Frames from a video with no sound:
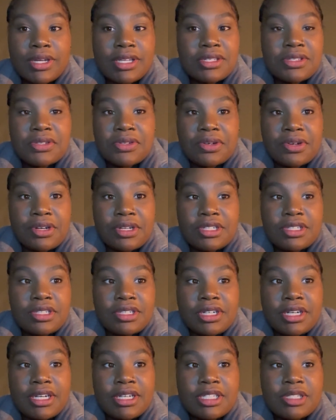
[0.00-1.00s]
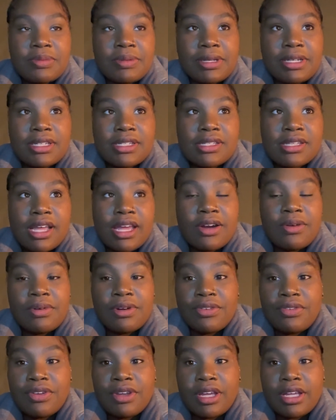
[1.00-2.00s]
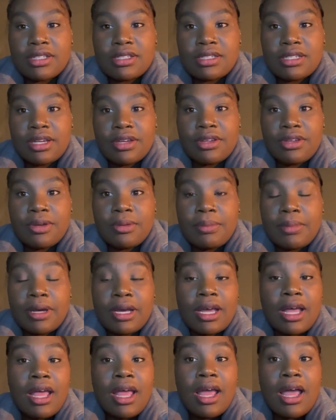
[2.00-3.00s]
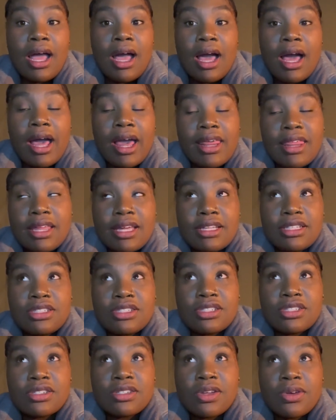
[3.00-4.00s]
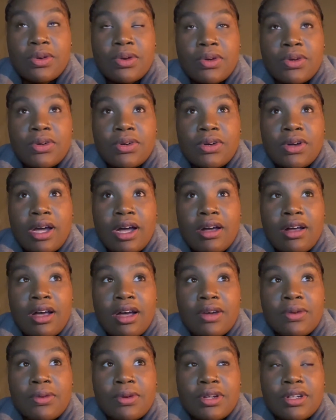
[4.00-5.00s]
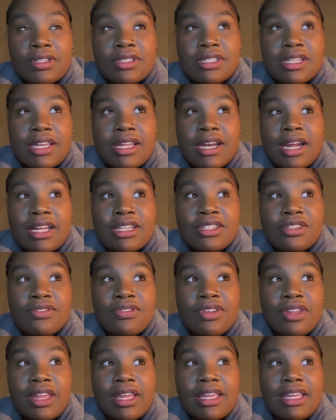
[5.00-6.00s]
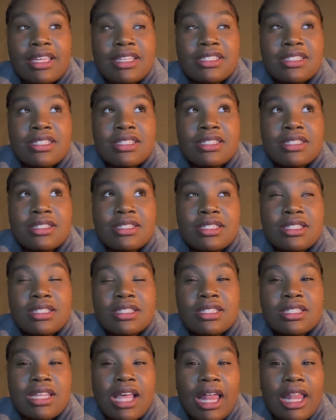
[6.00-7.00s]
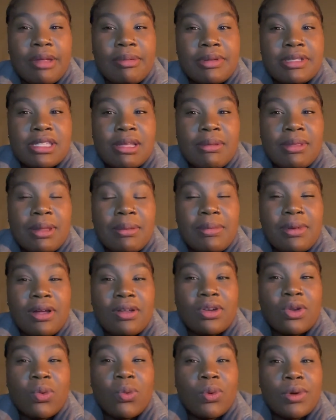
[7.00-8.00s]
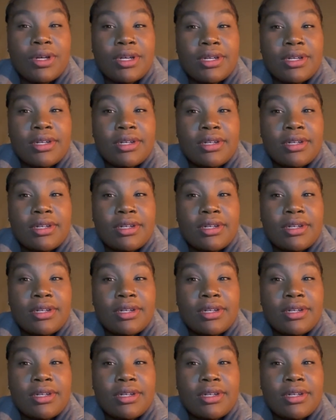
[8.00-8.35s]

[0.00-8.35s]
story to you guys because I don't want to forget to tell you, but I think it's just so cool how God works, and I just feel like he's telling me something, but I don't know what.